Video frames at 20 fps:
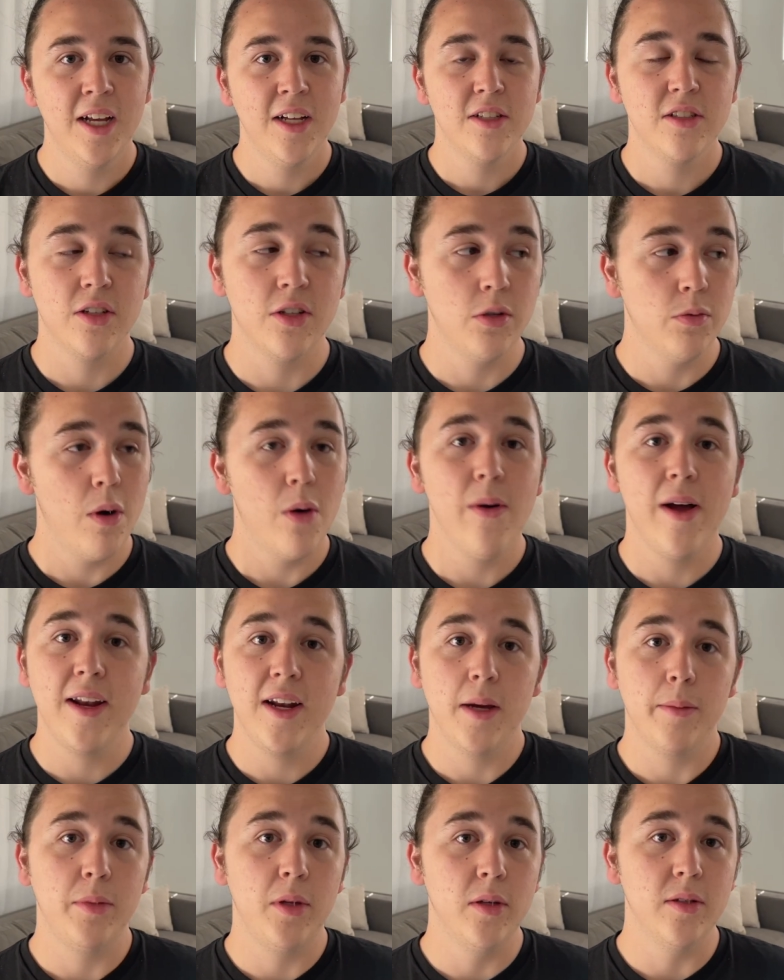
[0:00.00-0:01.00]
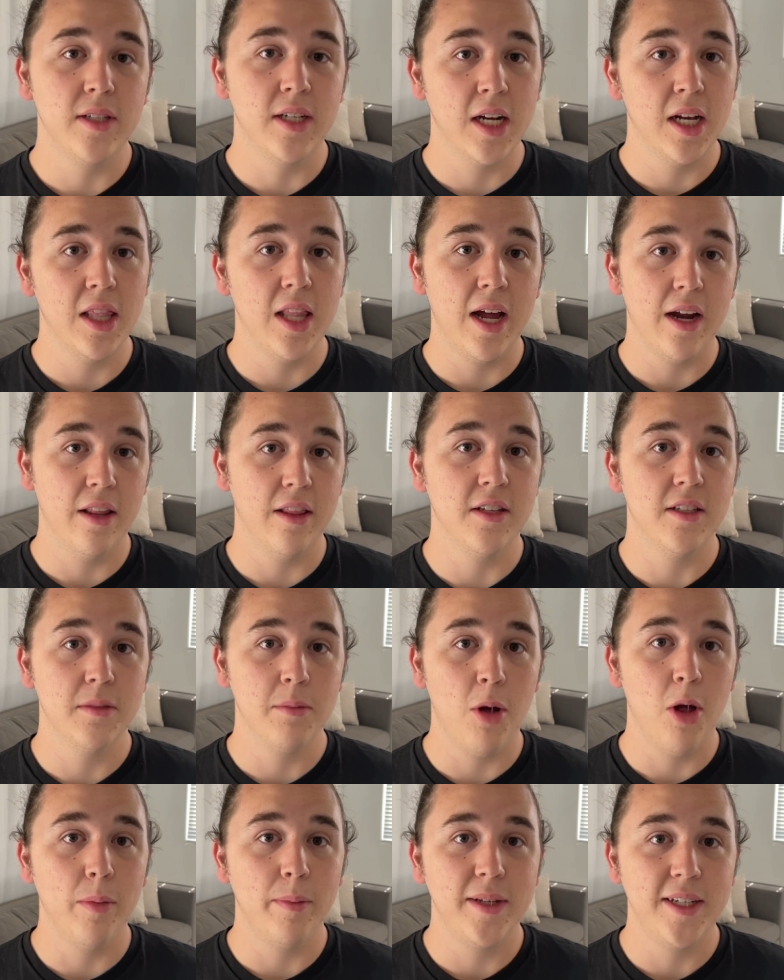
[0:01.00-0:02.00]
So you won't end up using a lot of the
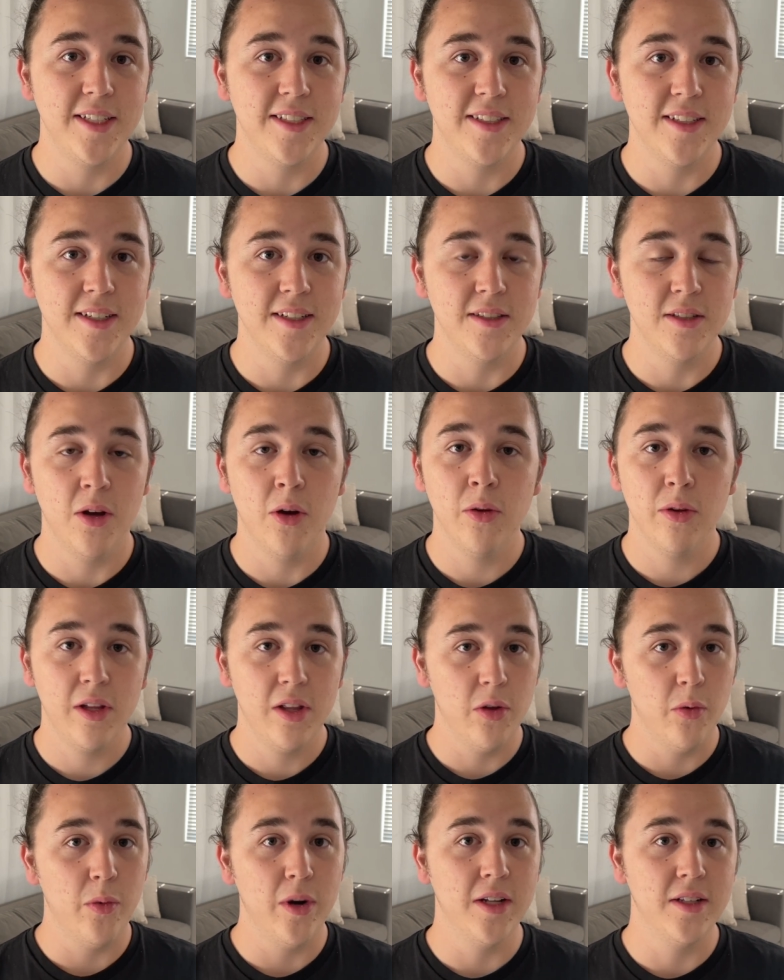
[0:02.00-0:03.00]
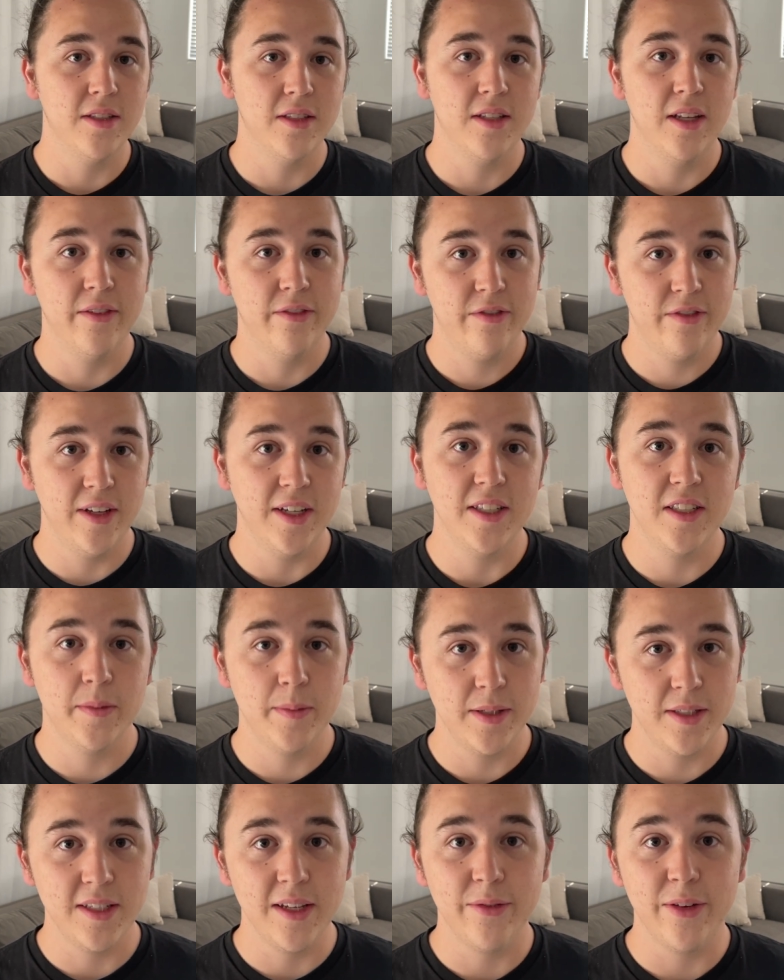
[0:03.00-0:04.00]
small pieces, only the ones that fit
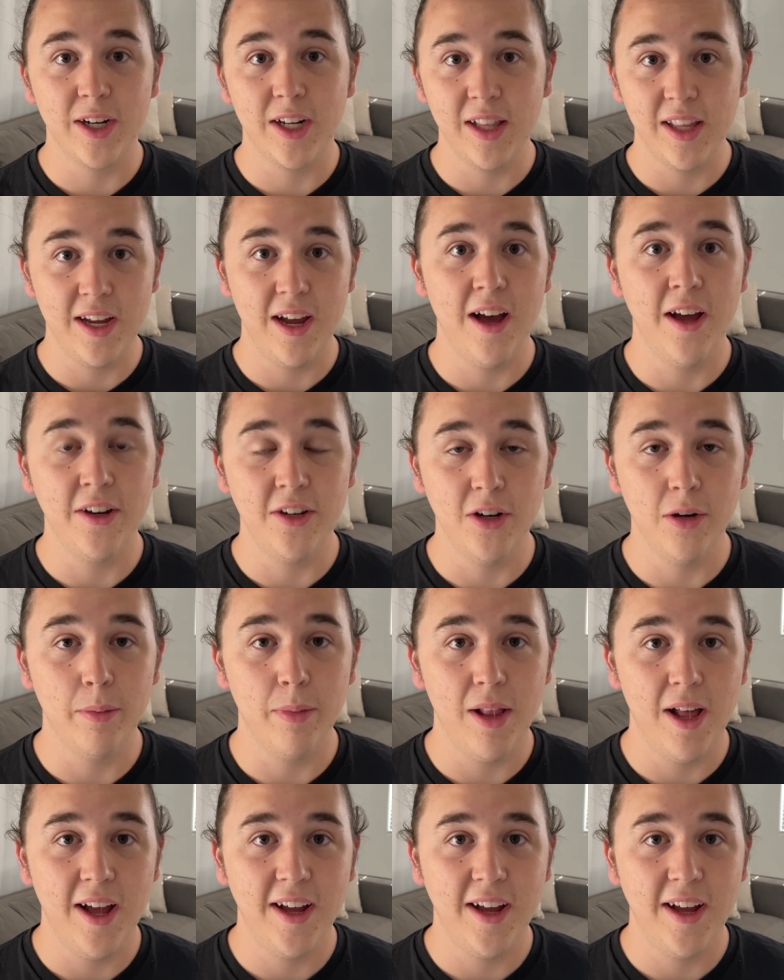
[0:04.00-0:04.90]
specifically on your blinds.